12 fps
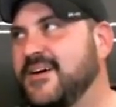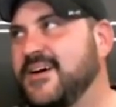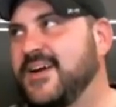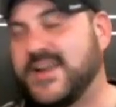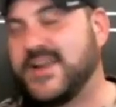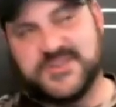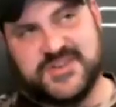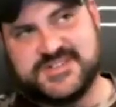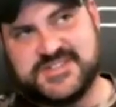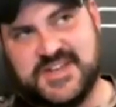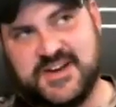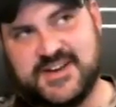He goes, "Are you
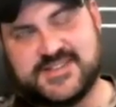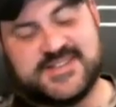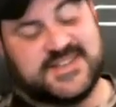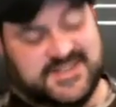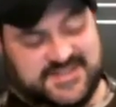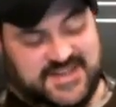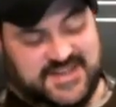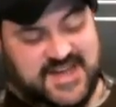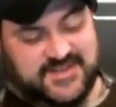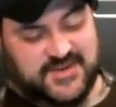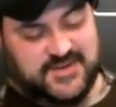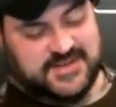serious?" I said, "Yeah,
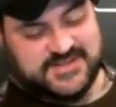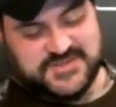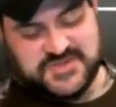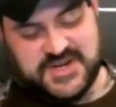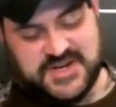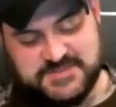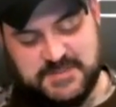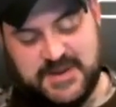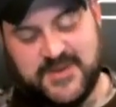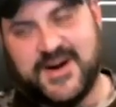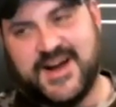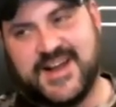dude." I said, "Try this
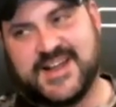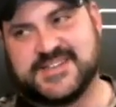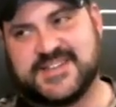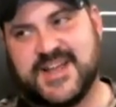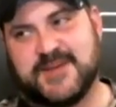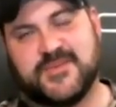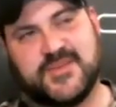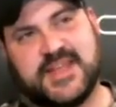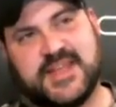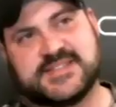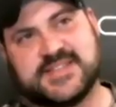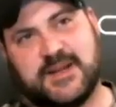pickle out." I said, "Tell me if it
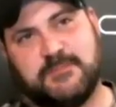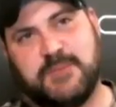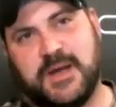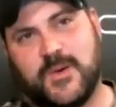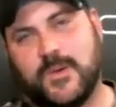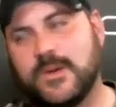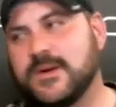tastes like a pickle."